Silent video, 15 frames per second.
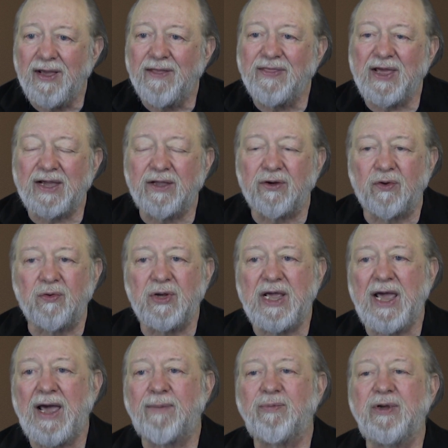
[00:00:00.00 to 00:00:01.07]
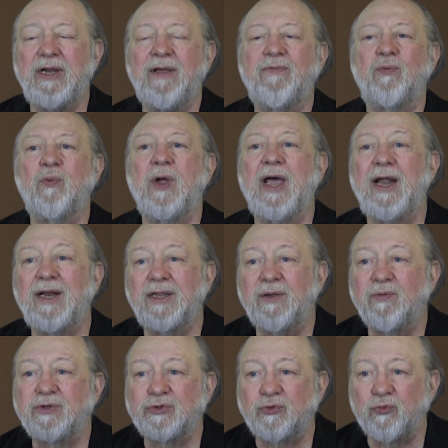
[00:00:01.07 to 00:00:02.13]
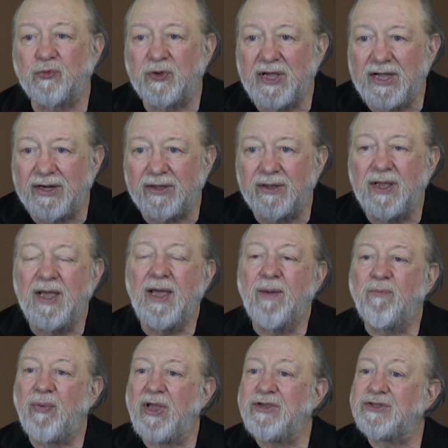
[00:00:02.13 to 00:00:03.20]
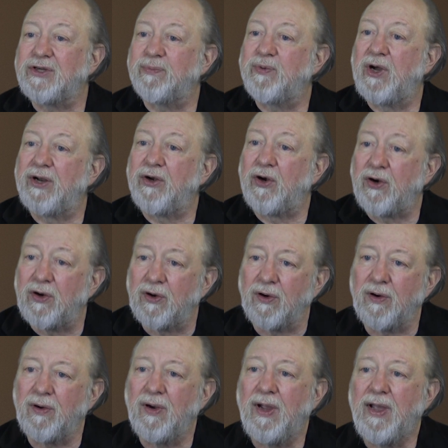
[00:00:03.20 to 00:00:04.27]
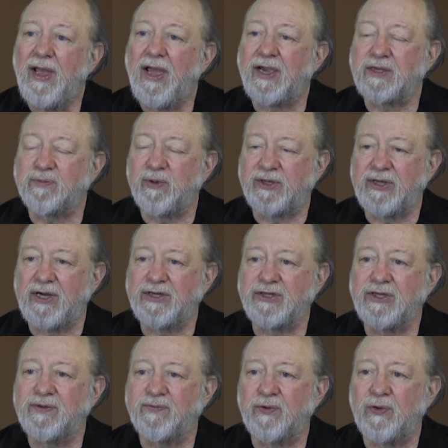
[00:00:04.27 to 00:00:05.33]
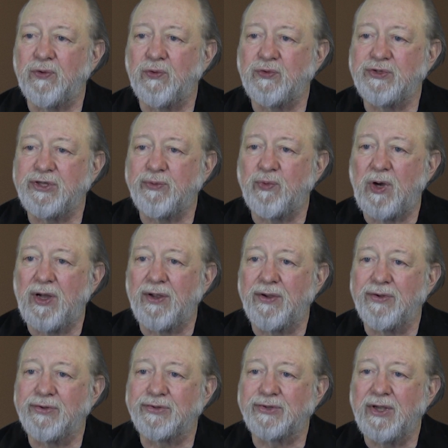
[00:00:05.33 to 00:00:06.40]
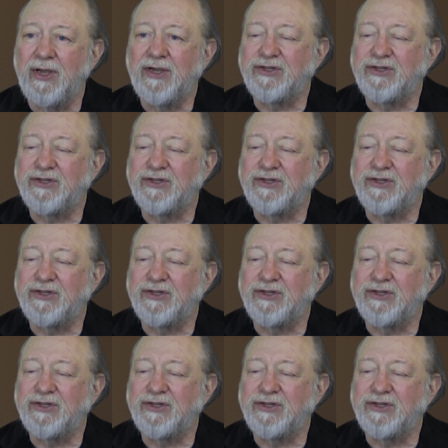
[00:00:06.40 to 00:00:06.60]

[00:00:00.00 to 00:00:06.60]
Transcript: That could only happen if reality was created based upon her expectations for who she was.